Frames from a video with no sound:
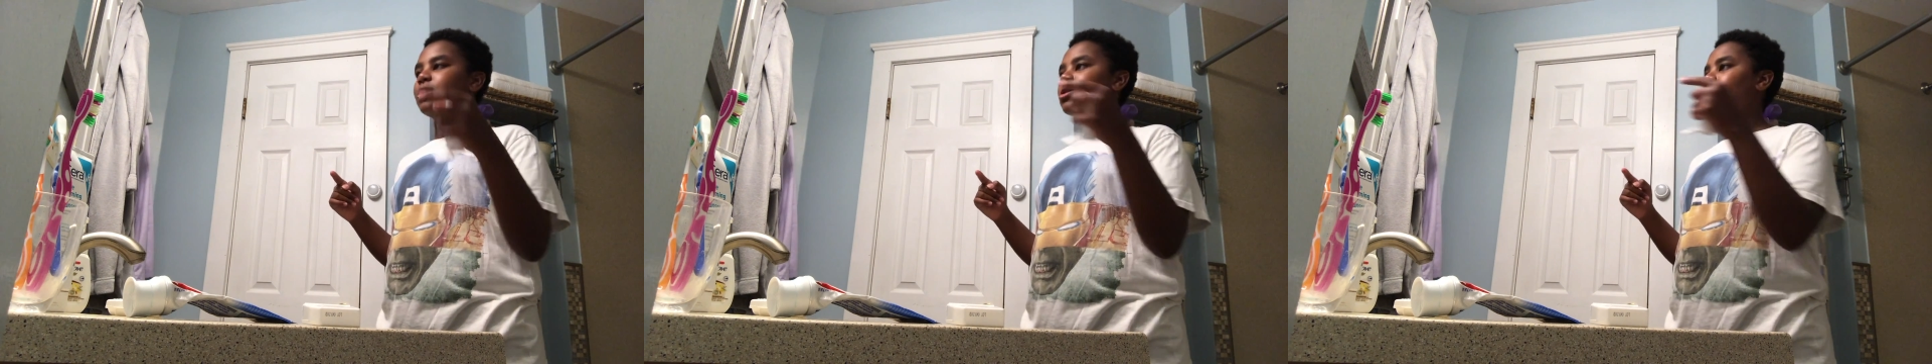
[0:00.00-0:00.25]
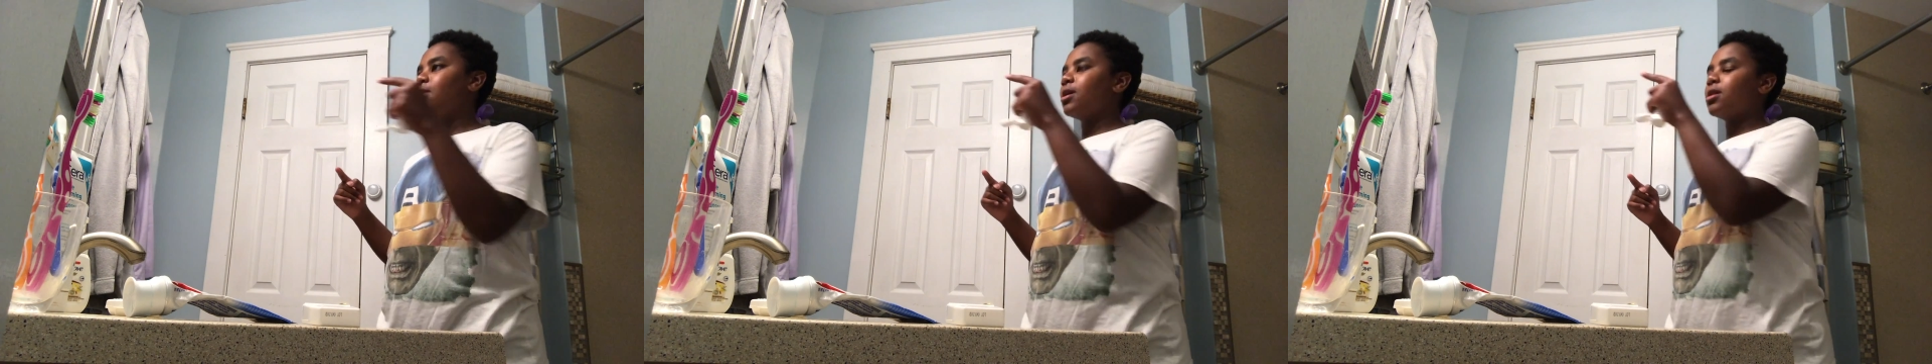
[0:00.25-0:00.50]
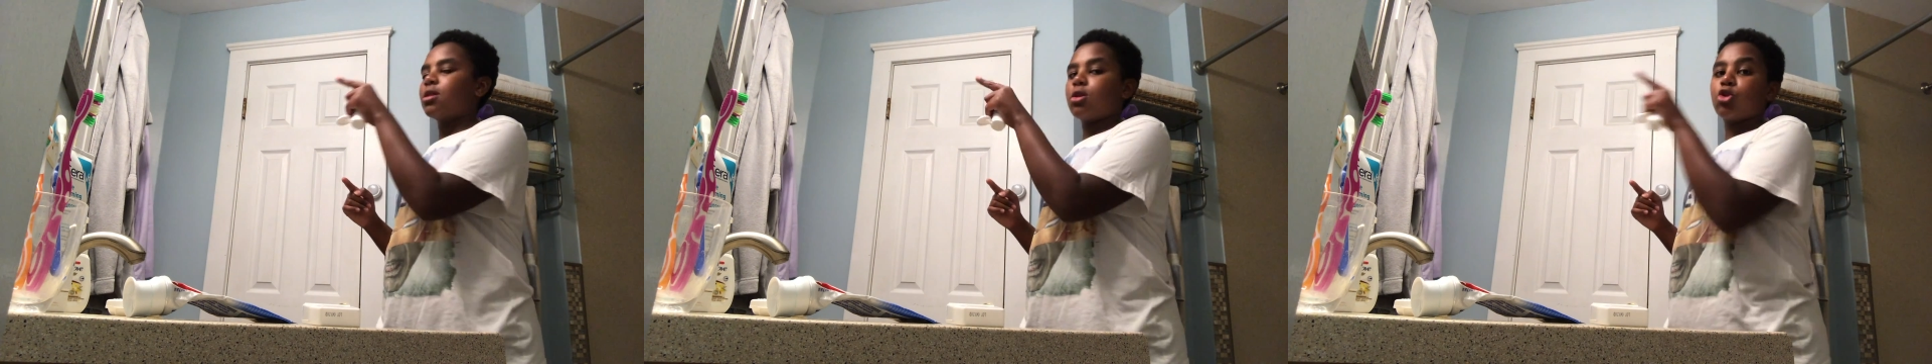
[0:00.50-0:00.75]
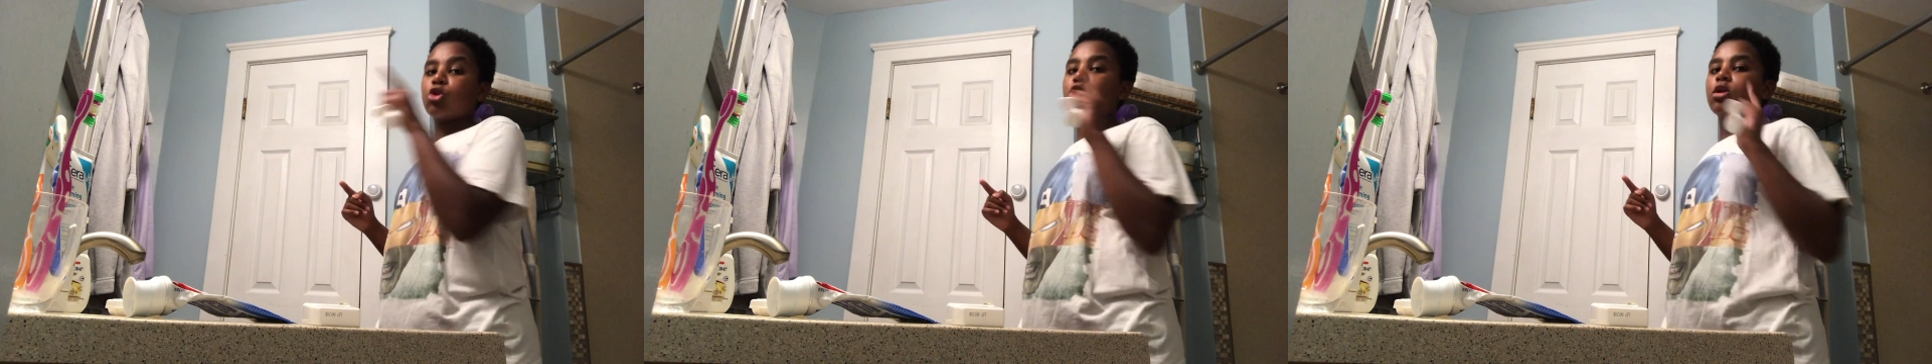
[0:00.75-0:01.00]
so
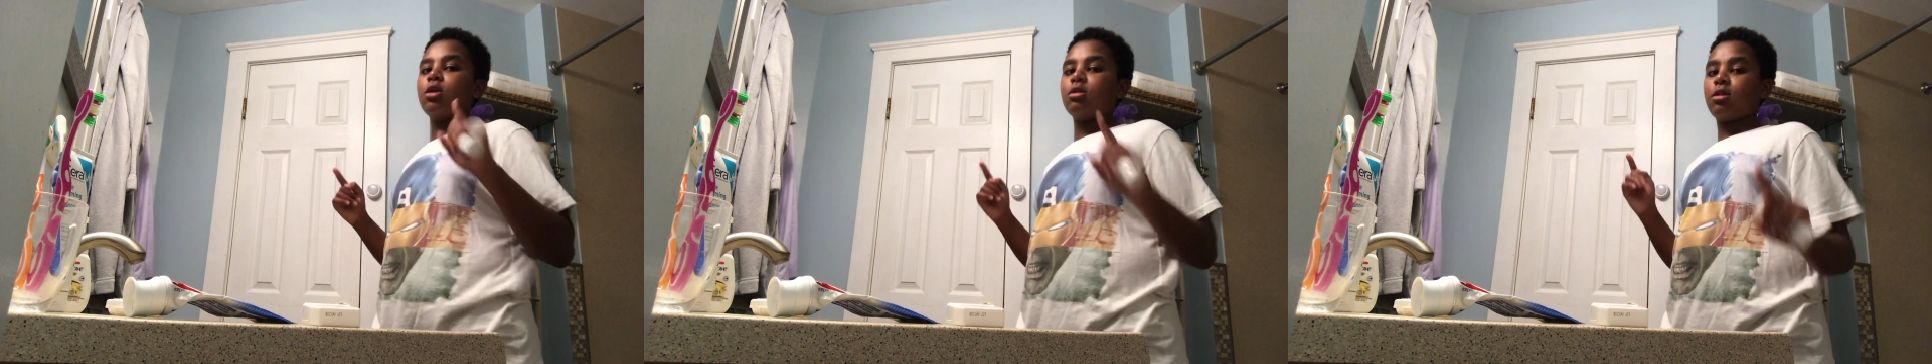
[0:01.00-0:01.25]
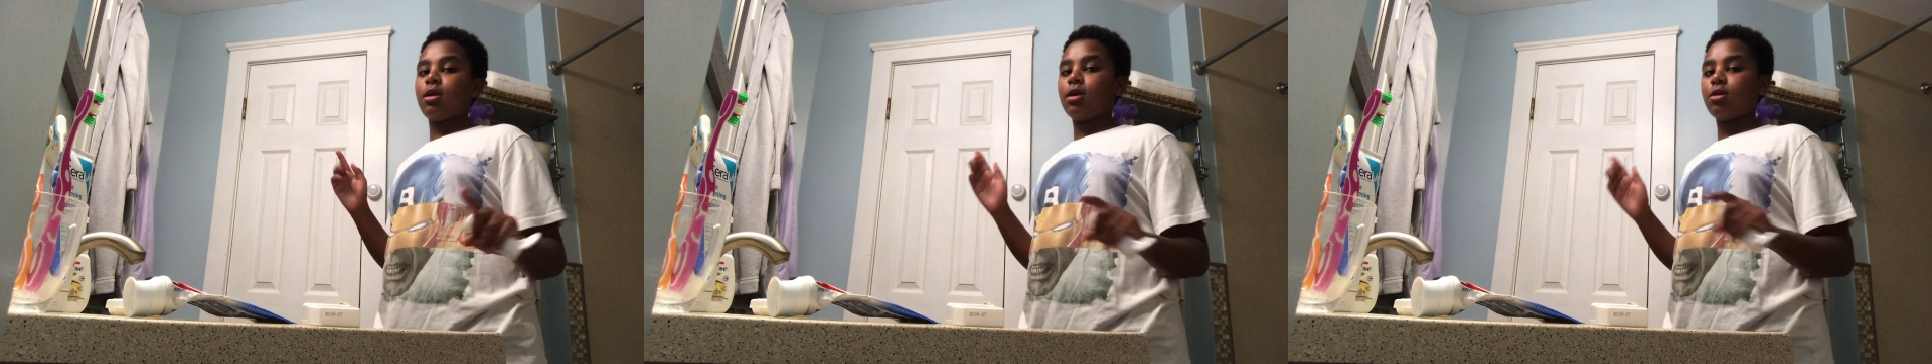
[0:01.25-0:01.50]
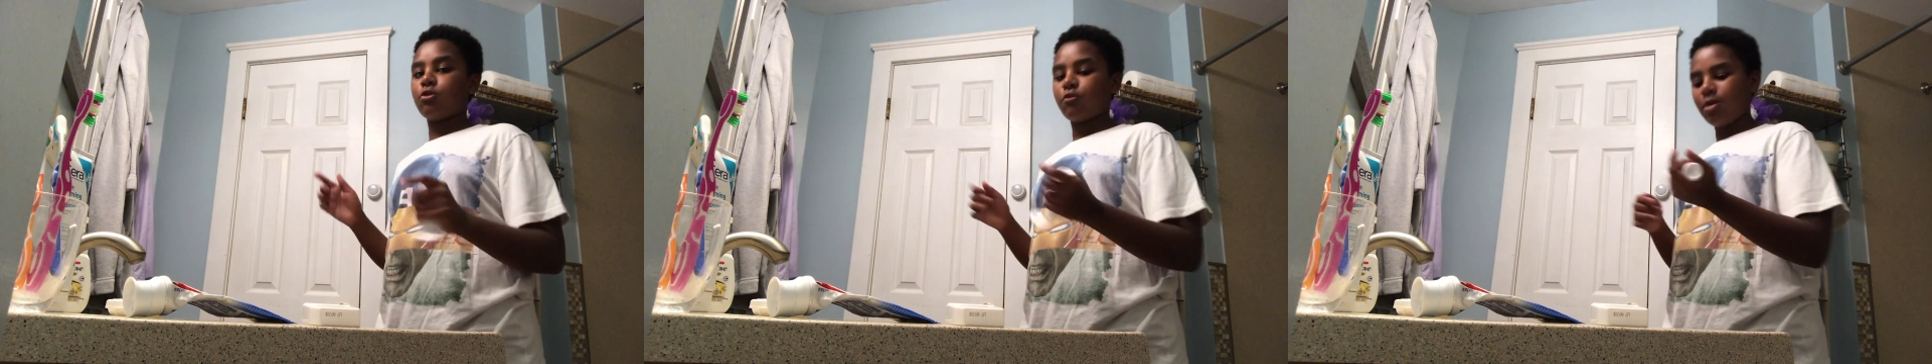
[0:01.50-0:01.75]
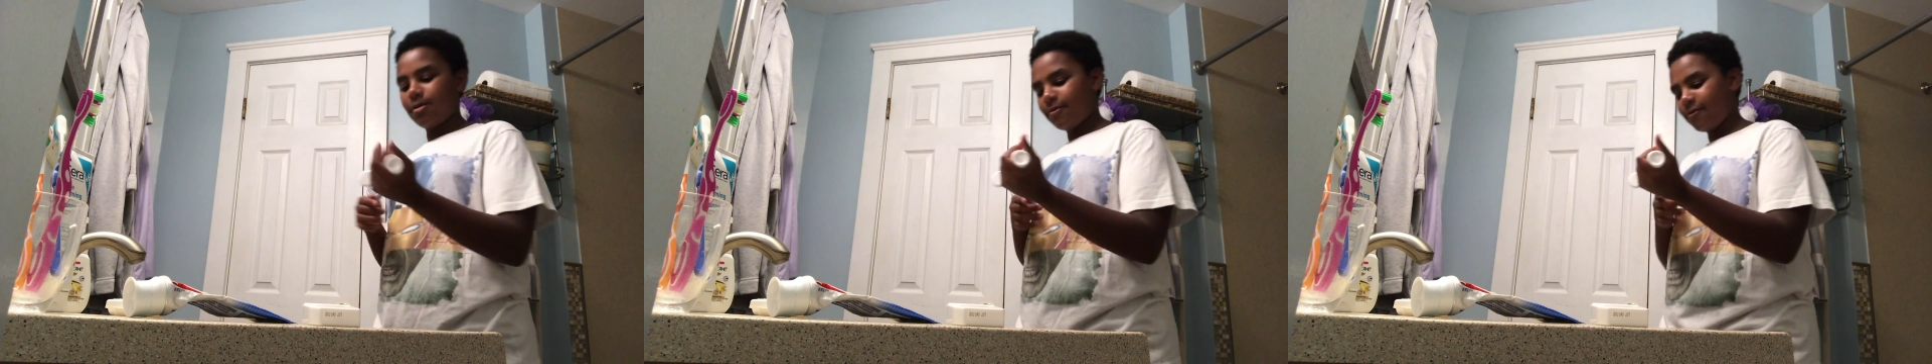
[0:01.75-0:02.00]
it's like a
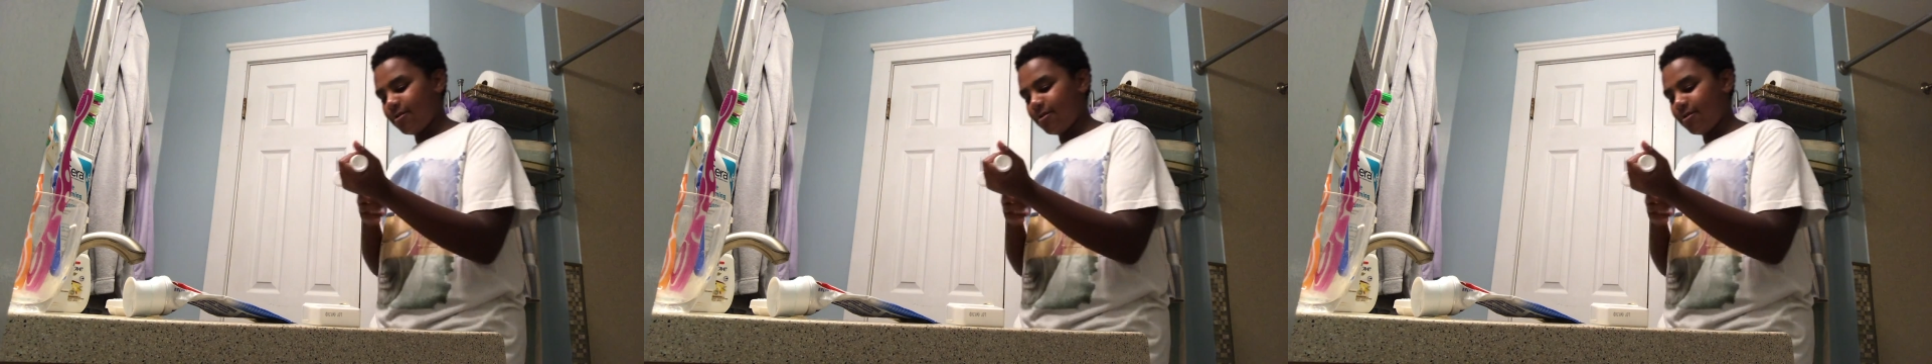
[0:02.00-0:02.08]
trip for